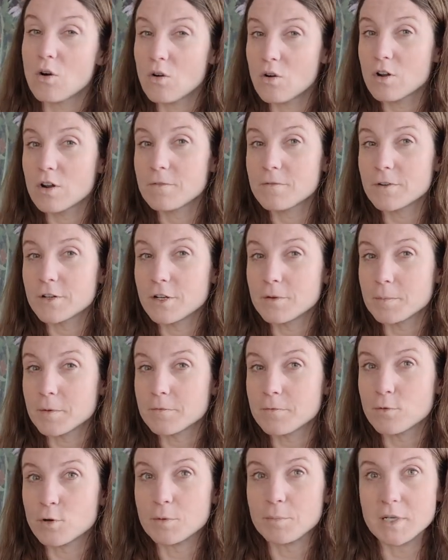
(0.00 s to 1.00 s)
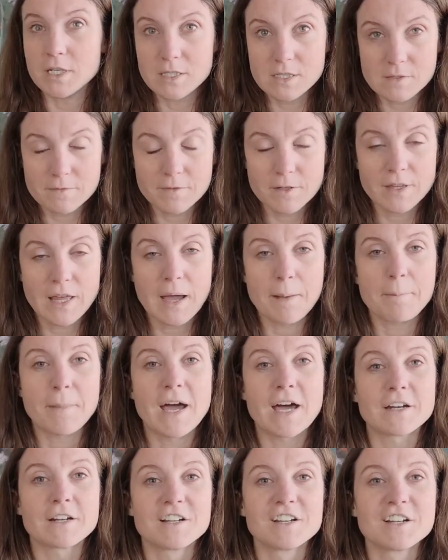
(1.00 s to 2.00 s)
or for your performance, for that
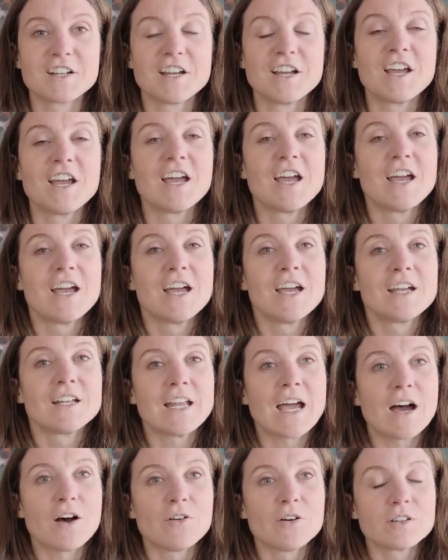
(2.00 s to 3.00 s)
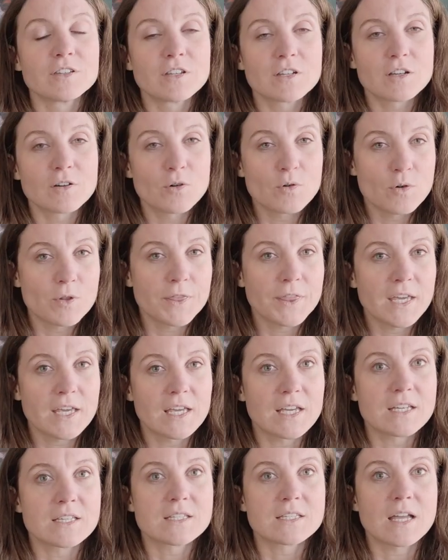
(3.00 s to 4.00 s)
matter. Now, the cool thing
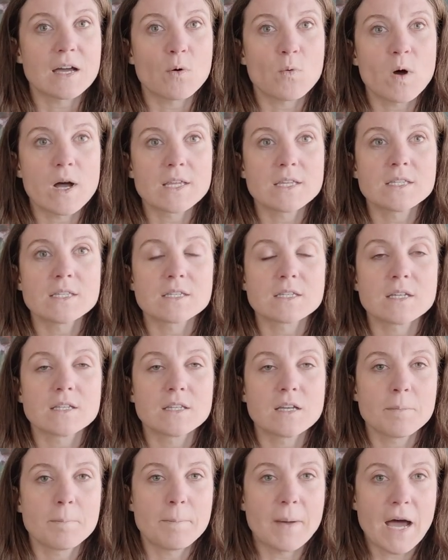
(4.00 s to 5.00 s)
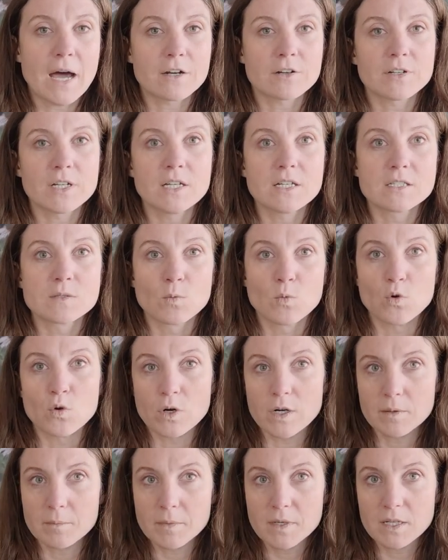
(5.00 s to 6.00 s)
is that once the battery is
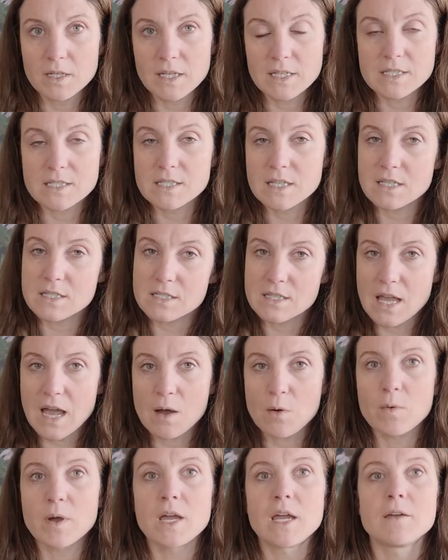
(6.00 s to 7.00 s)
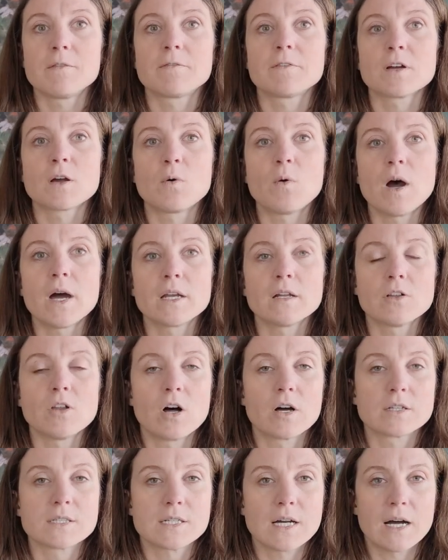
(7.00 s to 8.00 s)
warm, it stays that way for quite a
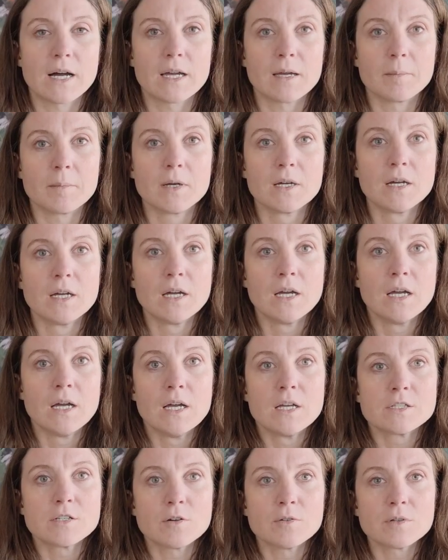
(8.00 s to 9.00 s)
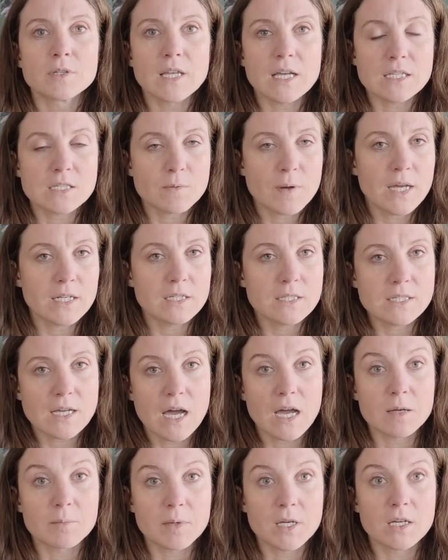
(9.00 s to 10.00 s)
long time. So that's why the
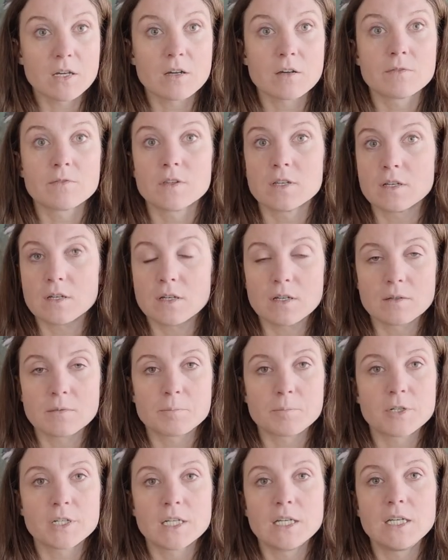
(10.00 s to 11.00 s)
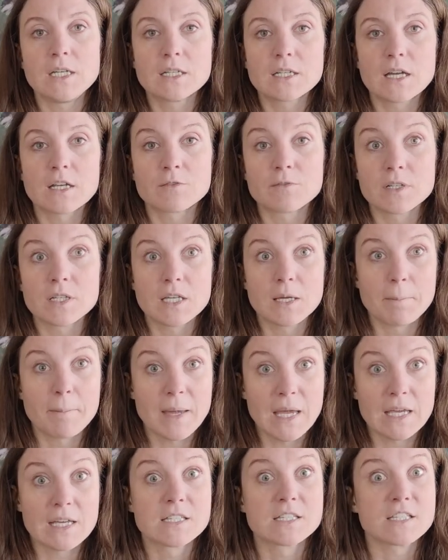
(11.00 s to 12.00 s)
timing of the preheat can really
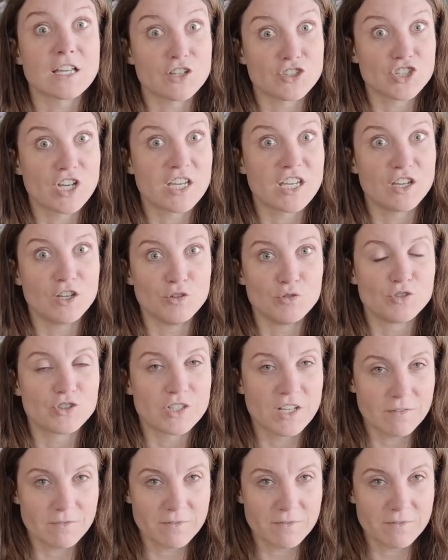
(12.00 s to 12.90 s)
make such a huge